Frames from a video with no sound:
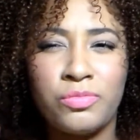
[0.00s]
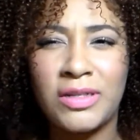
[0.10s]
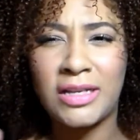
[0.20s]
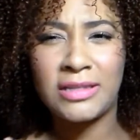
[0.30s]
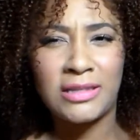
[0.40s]

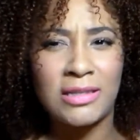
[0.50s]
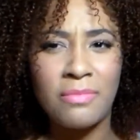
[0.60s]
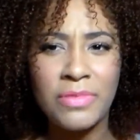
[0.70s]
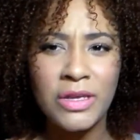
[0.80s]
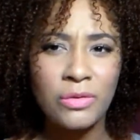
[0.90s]
does
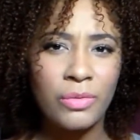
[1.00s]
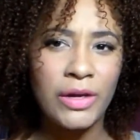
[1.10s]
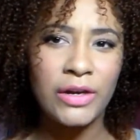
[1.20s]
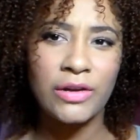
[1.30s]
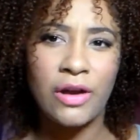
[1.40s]
something
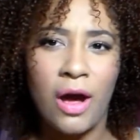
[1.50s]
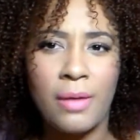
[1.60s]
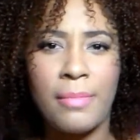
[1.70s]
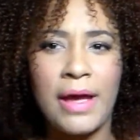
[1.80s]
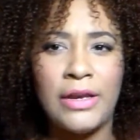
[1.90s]
weird
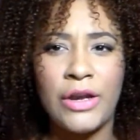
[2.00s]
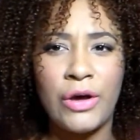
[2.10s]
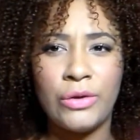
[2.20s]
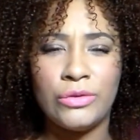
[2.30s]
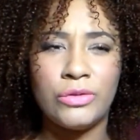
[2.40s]
on my
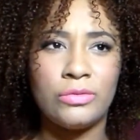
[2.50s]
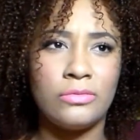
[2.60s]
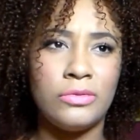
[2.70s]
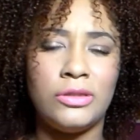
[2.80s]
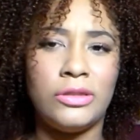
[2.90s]
nose,
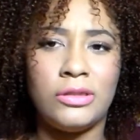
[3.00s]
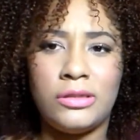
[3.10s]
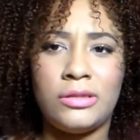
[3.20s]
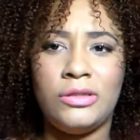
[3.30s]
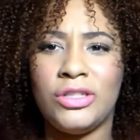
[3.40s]
which
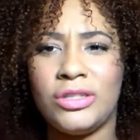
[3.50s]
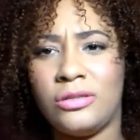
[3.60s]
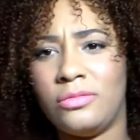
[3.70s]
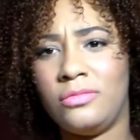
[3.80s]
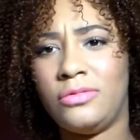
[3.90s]
is
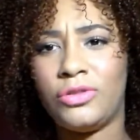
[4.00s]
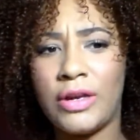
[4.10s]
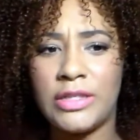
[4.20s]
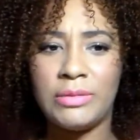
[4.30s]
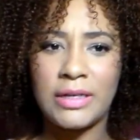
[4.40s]
just
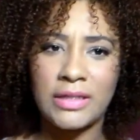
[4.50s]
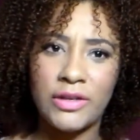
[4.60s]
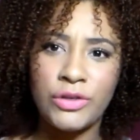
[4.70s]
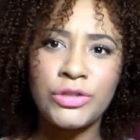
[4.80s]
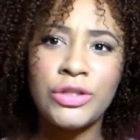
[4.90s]
strange because I
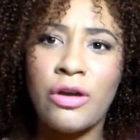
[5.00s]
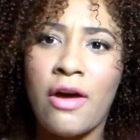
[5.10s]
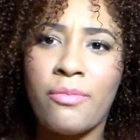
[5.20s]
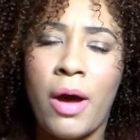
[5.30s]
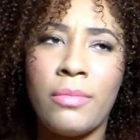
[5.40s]
usually don't
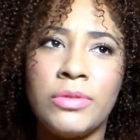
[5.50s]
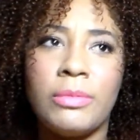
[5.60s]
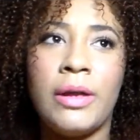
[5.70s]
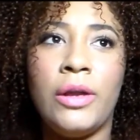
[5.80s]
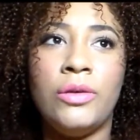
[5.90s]
have problems
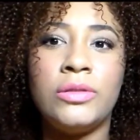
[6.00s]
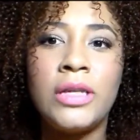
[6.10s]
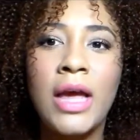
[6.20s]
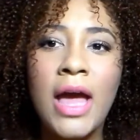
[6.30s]
on my nose.